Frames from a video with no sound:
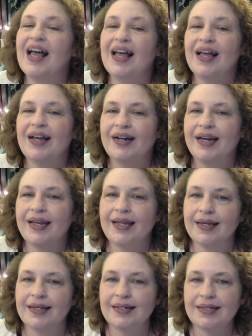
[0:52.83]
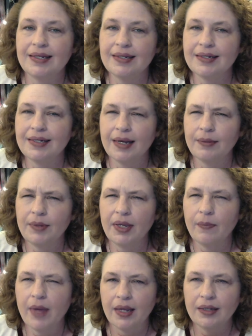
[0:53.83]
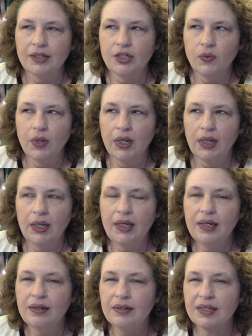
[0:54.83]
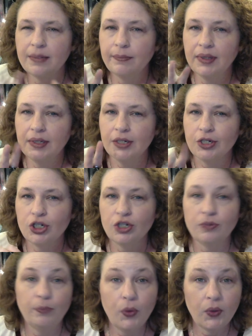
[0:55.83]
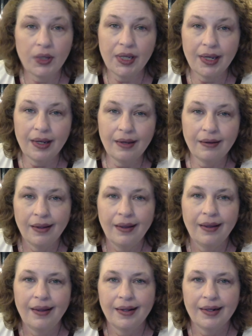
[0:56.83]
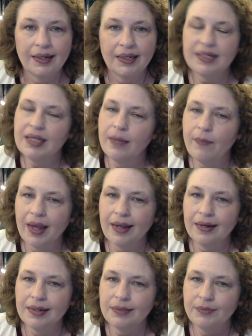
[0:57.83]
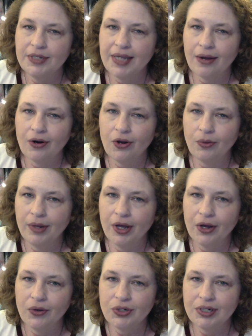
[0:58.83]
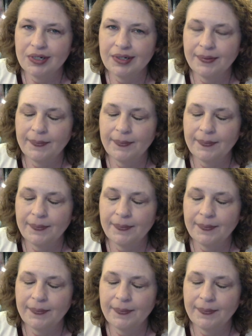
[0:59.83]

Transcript: All right, guys, it's time to get back into a little something spooky. Let's get back into some down-home ghosts.